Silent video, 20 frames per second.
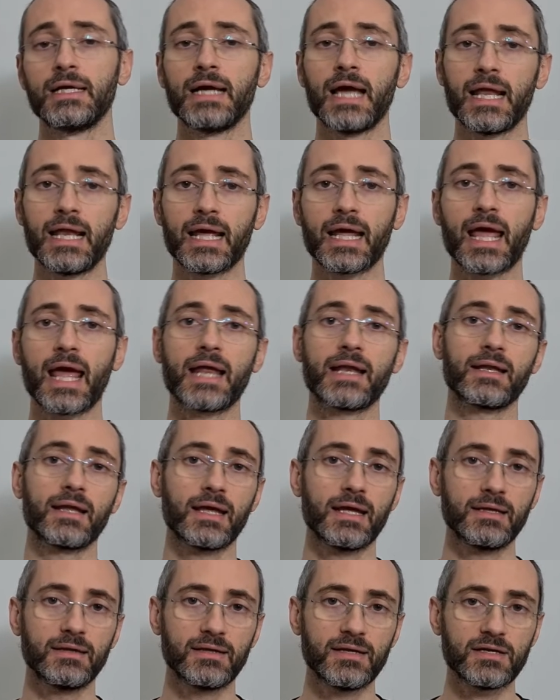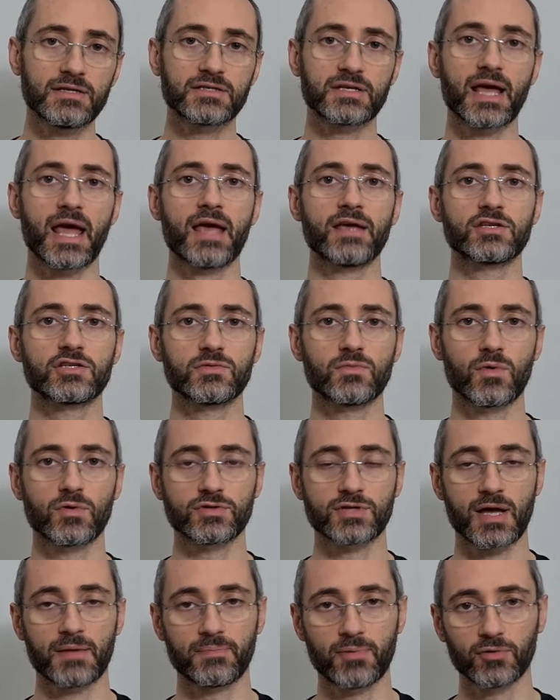And again, in this case, it
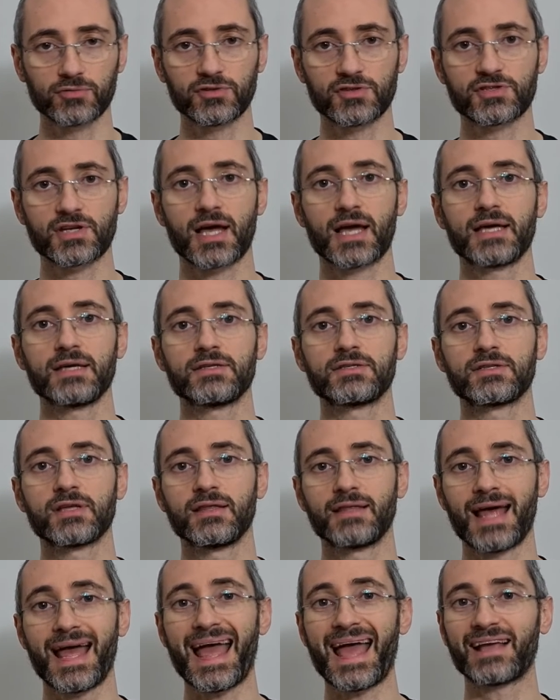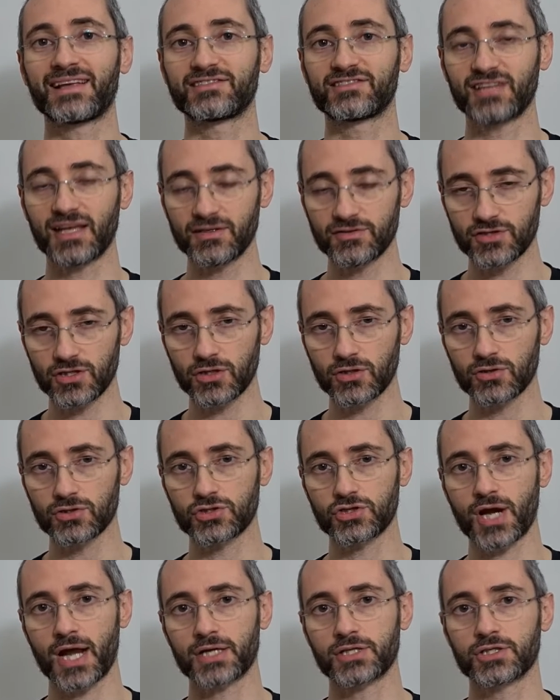was hypothesized that eccentric
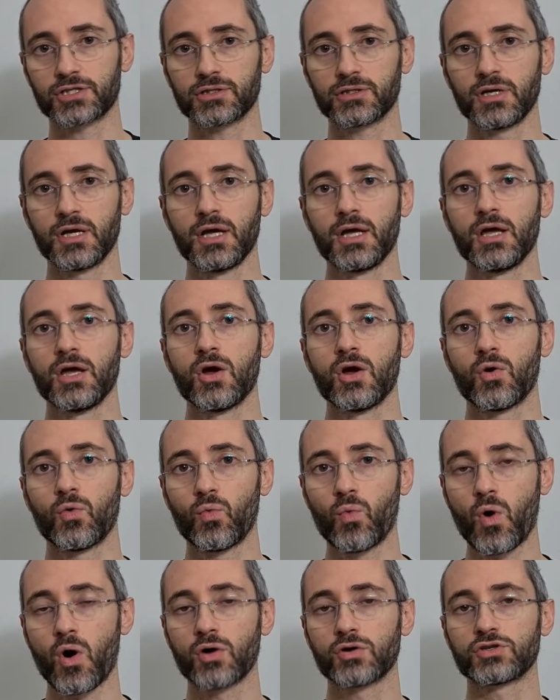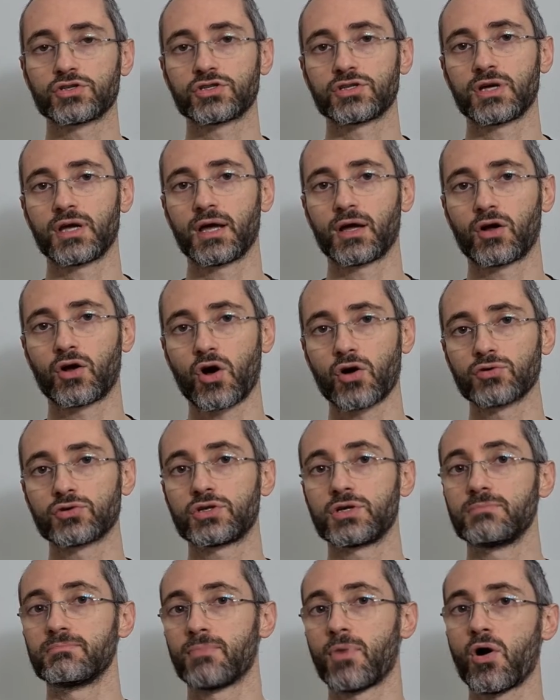contraction was
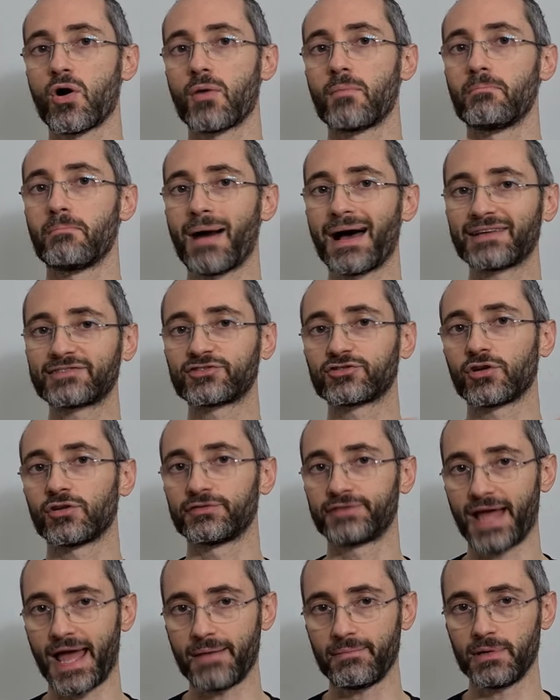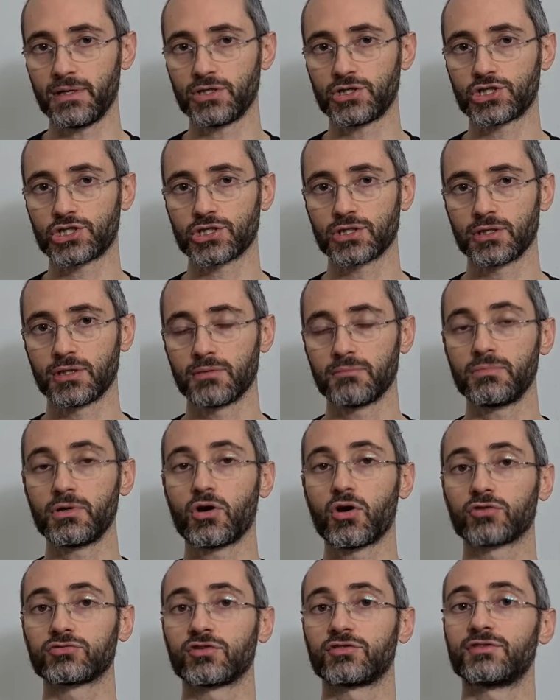causing more muscle damage
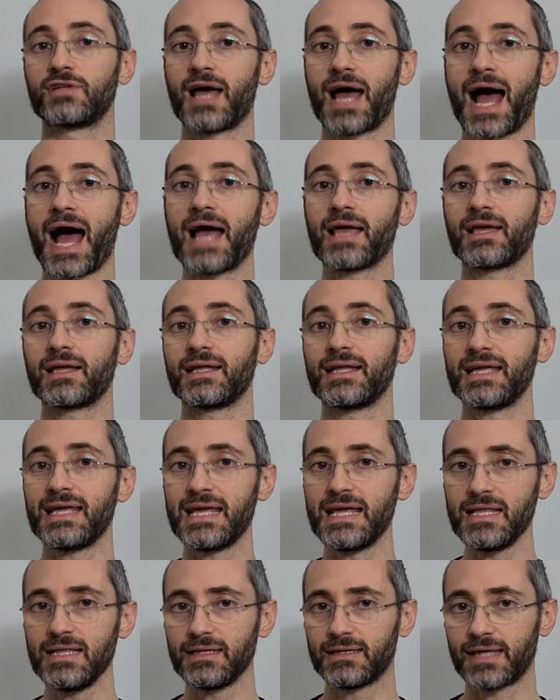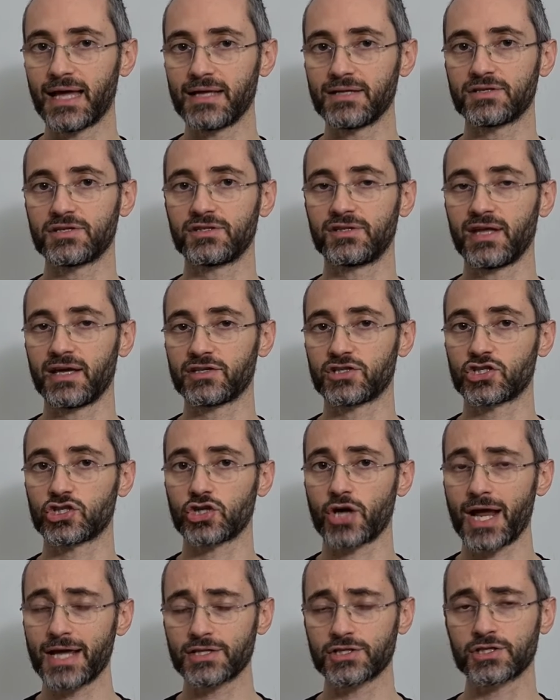because of the higher intensity of
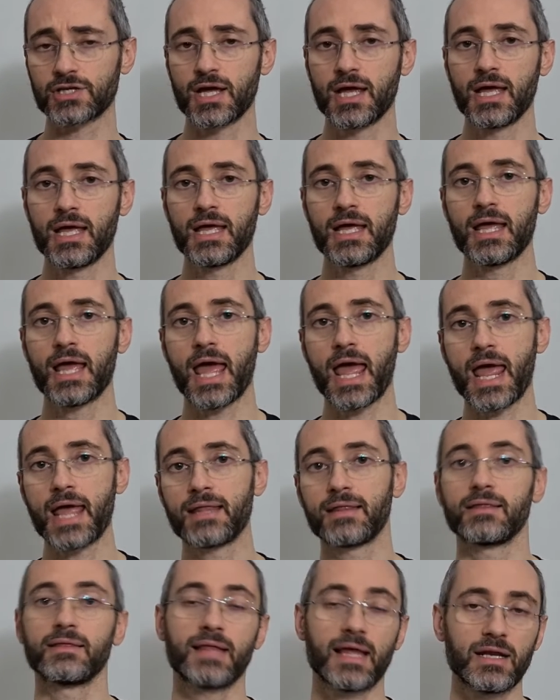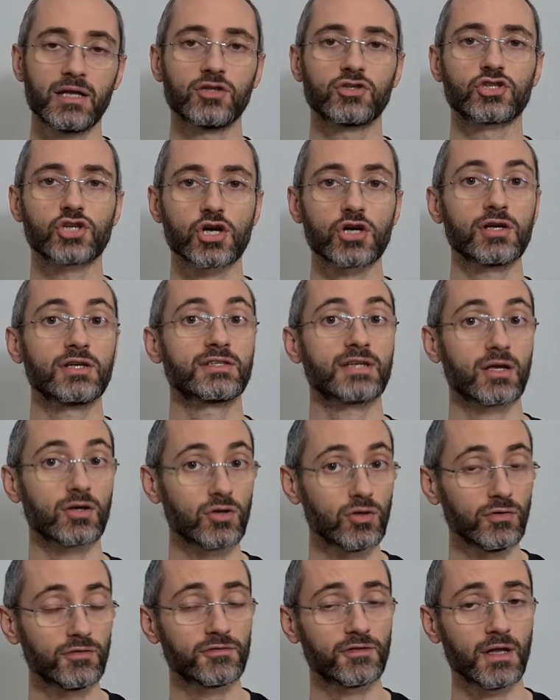stress, and that in turn is a
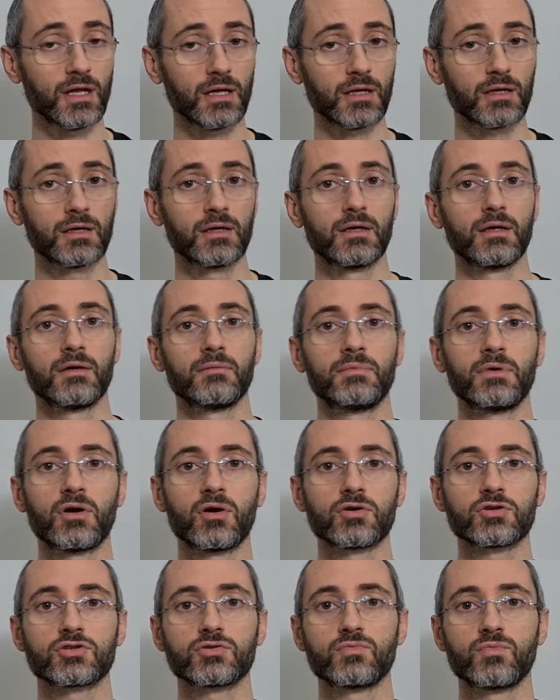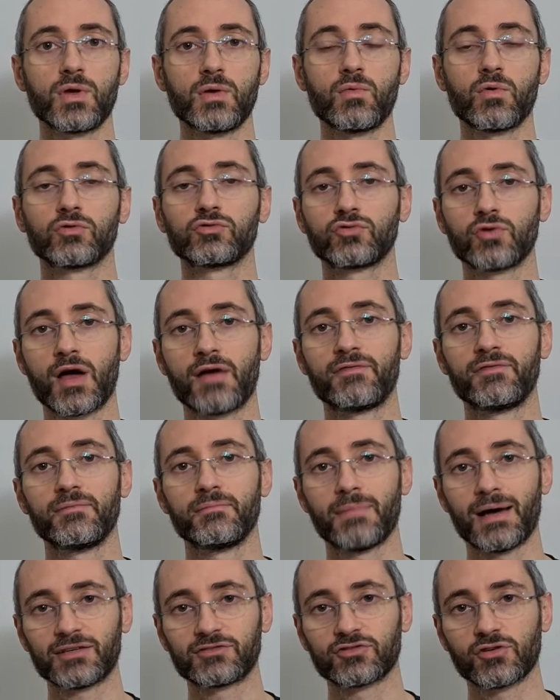good thing because we want to have
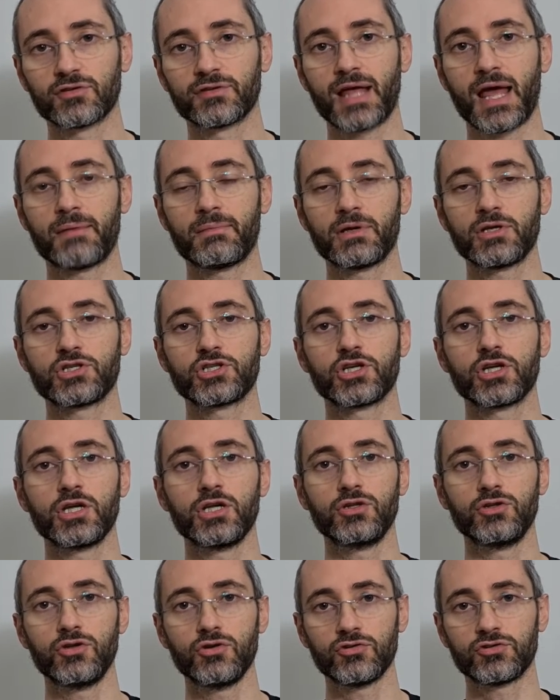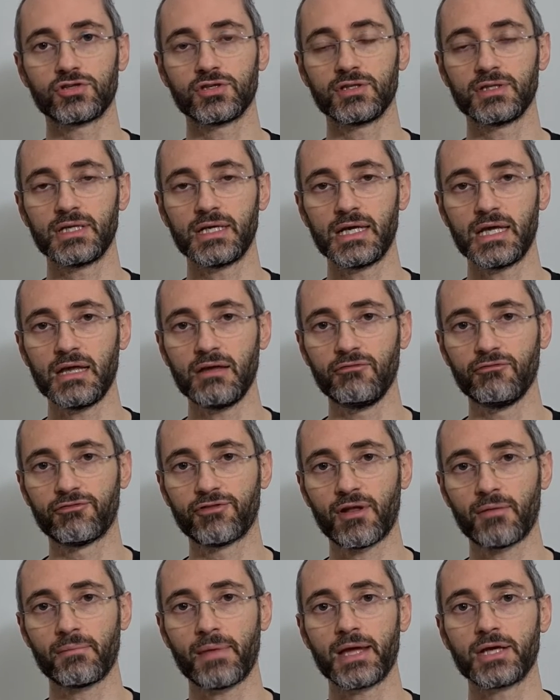muscle damage inducing the
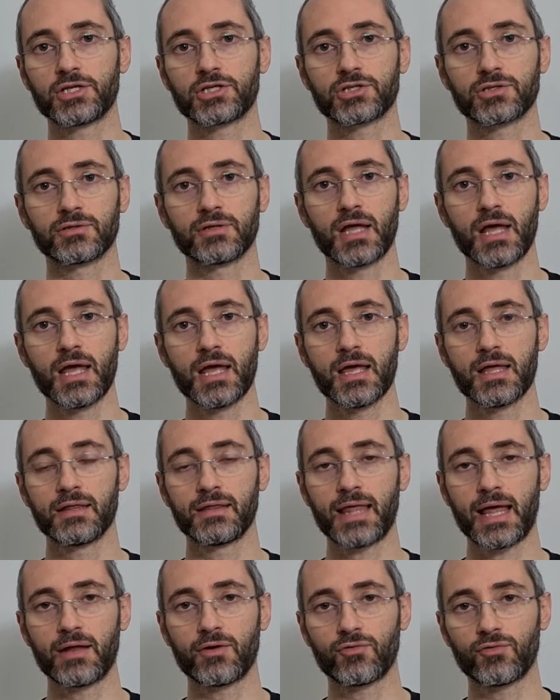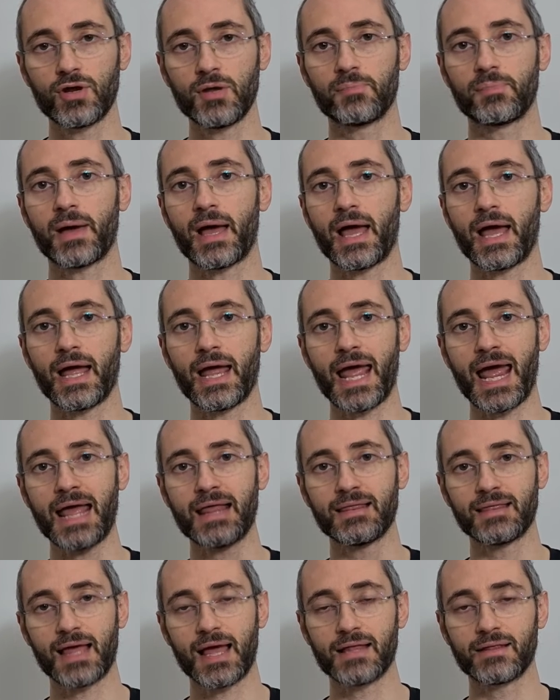inflammation, then repair,
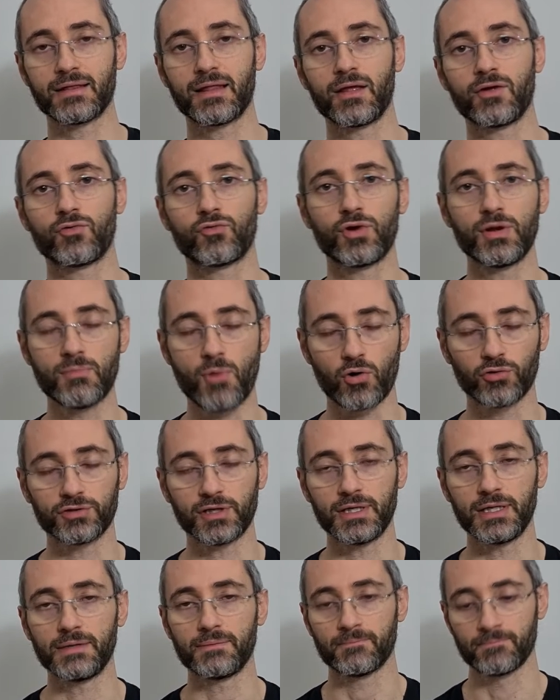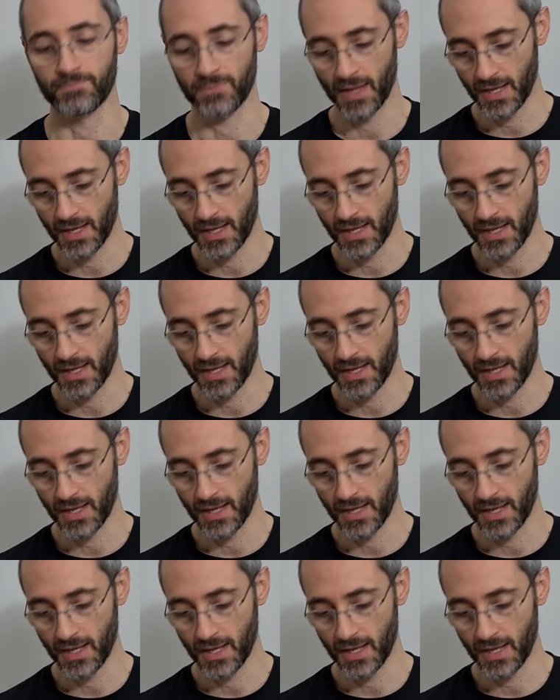and then the remodeling.